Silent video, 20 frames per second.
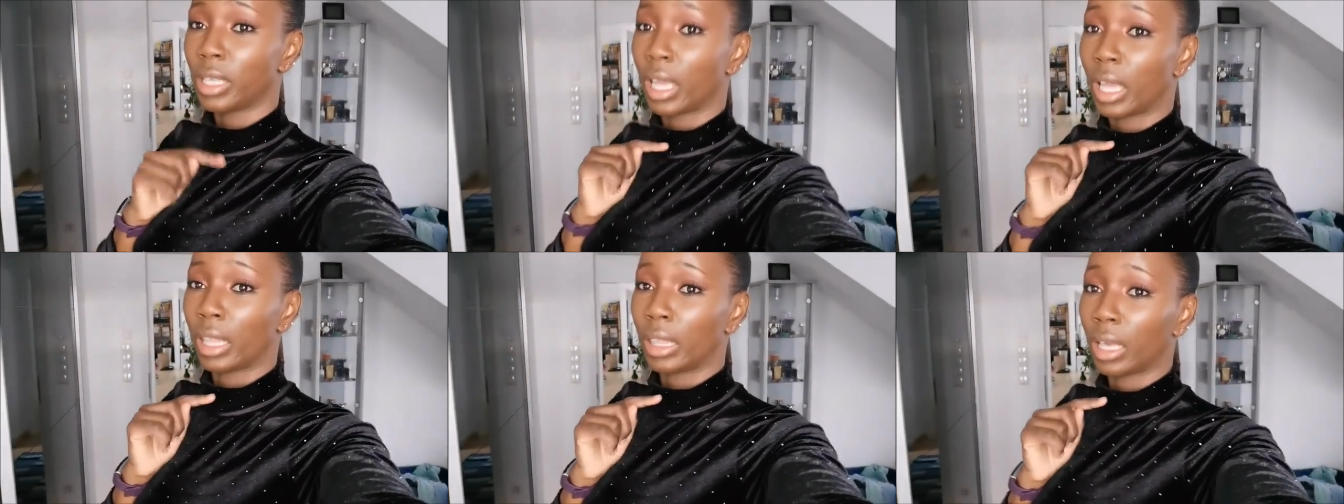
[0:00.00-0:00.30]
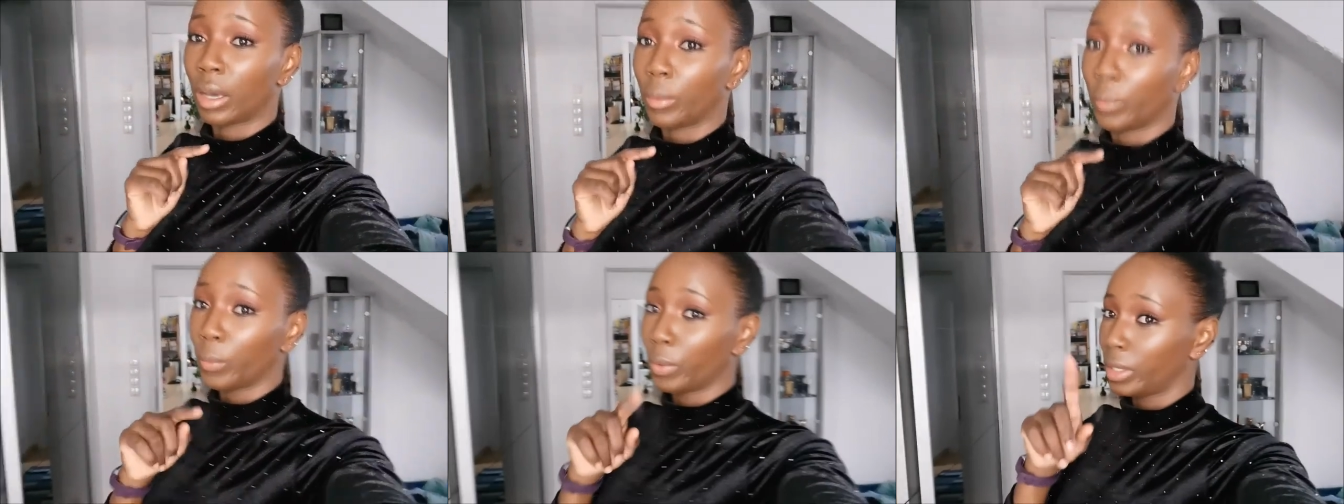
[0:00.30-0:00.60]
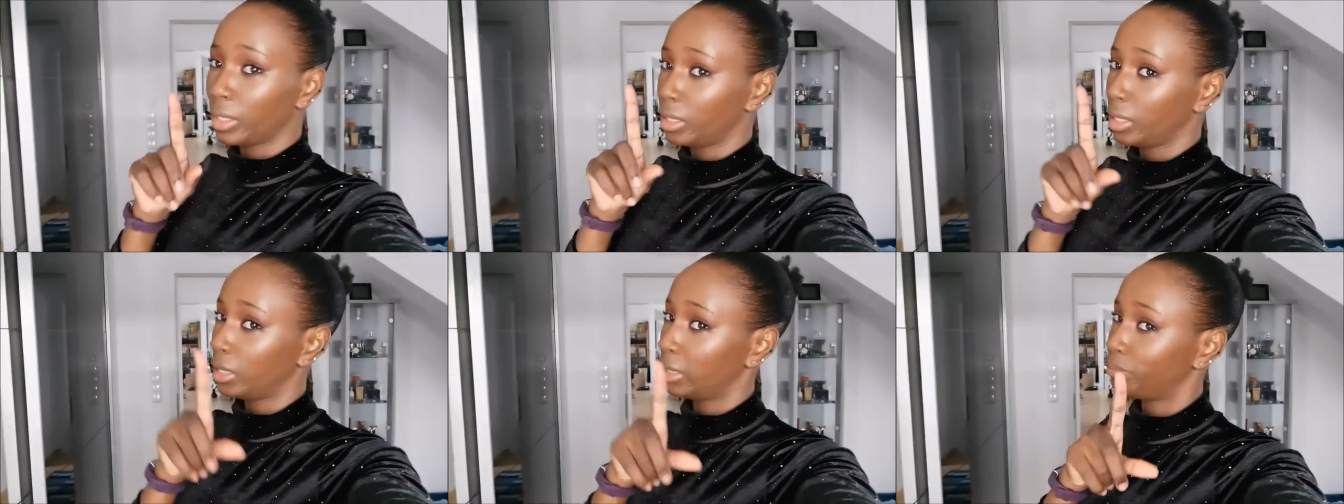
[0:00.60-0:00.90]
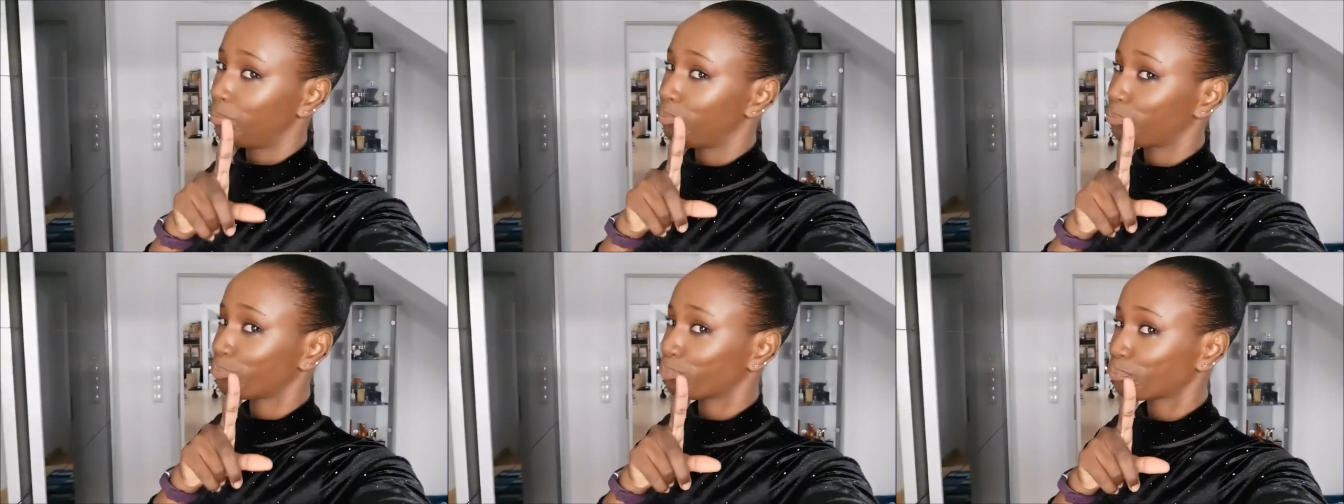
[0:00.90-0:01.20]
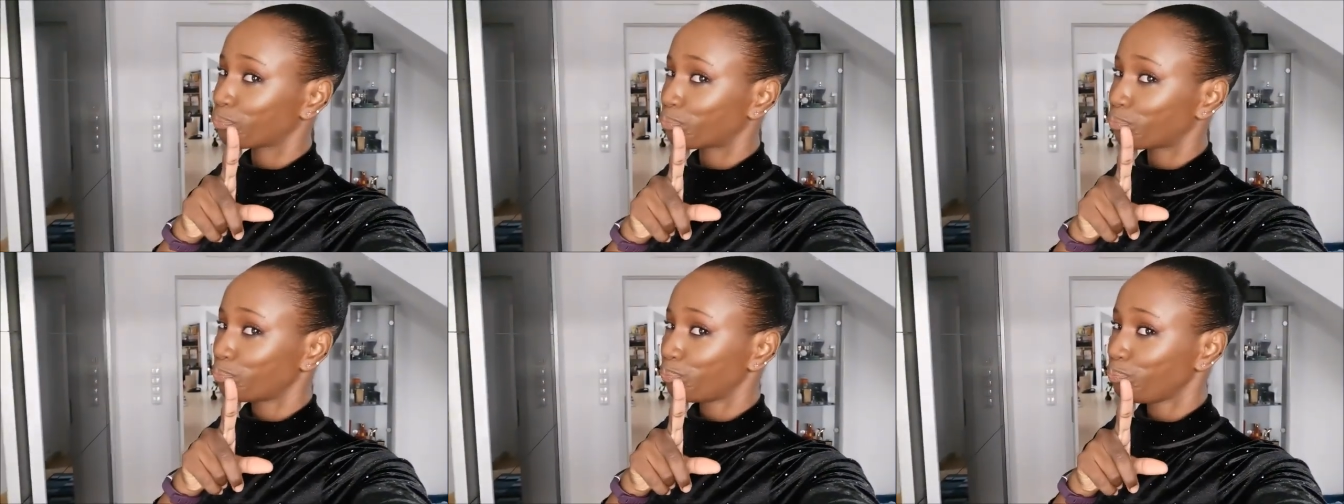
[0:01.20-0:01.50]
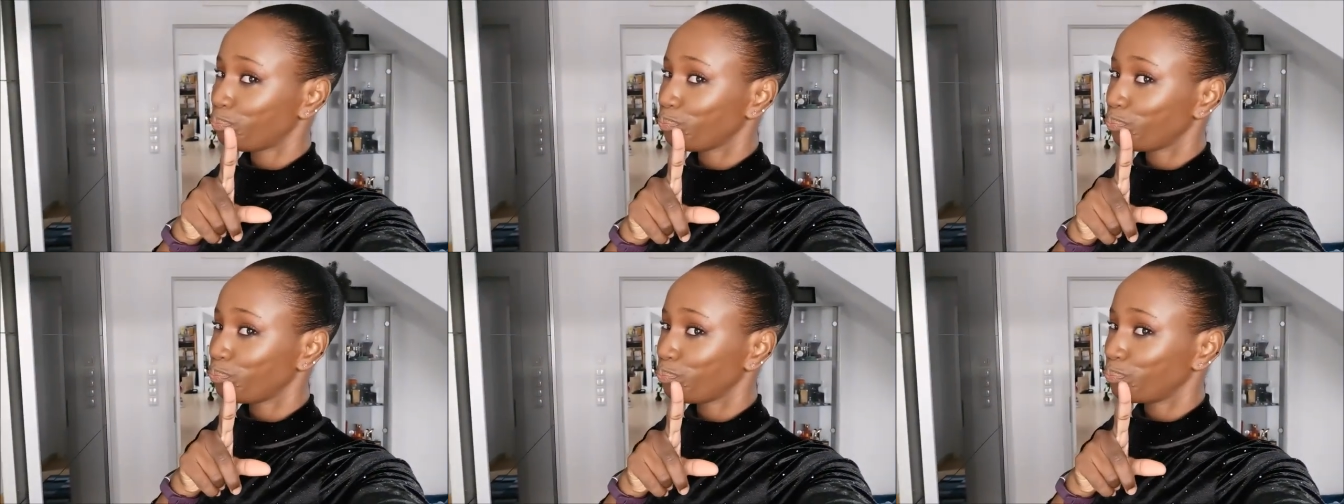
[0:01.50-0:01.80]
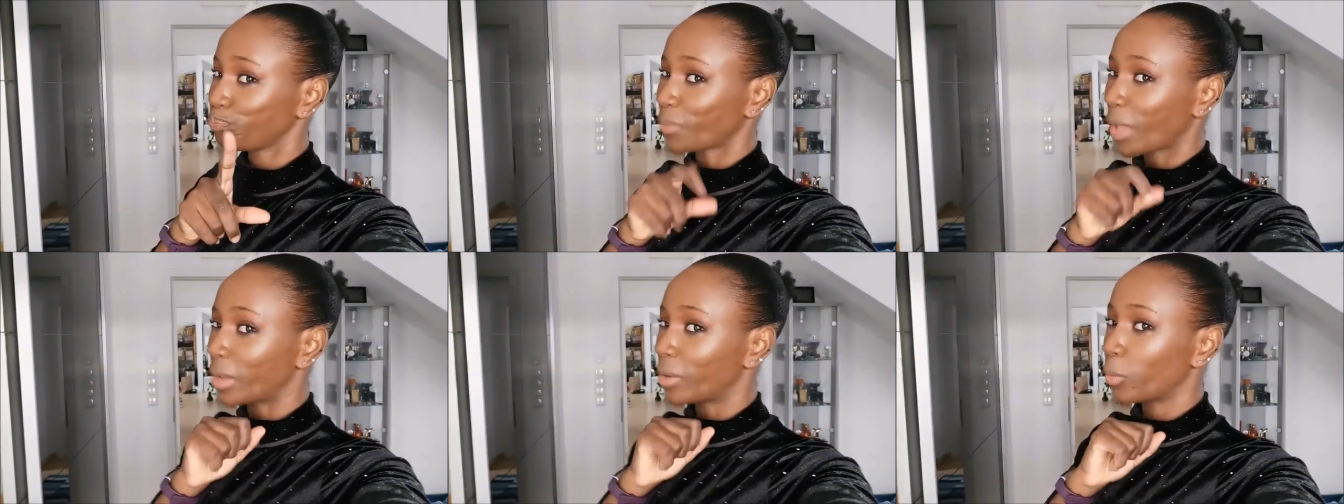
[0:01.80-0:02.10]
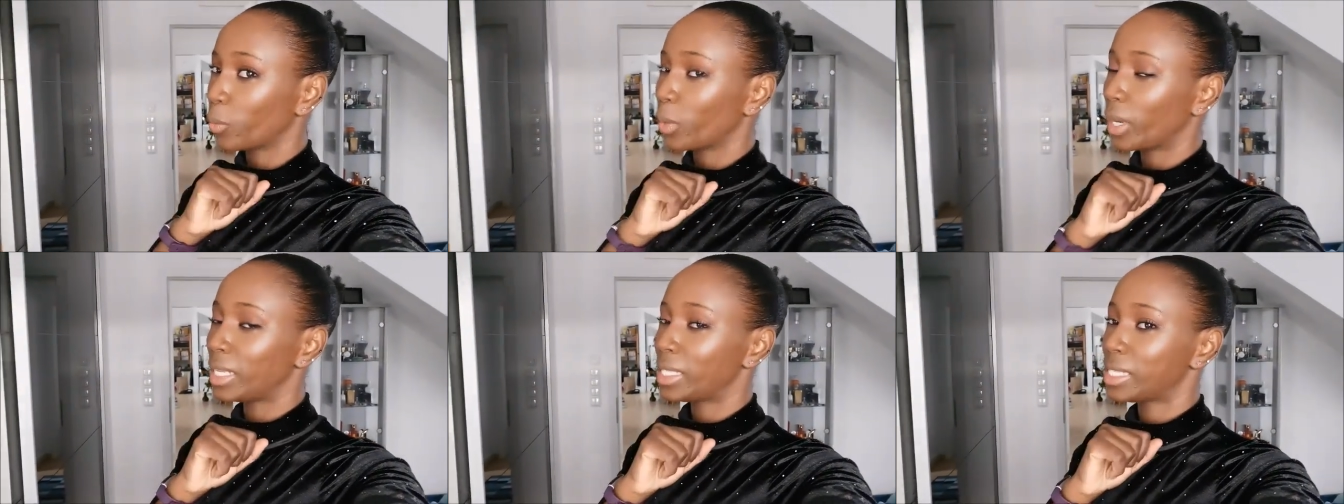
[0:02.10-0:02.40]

and then we'll we'll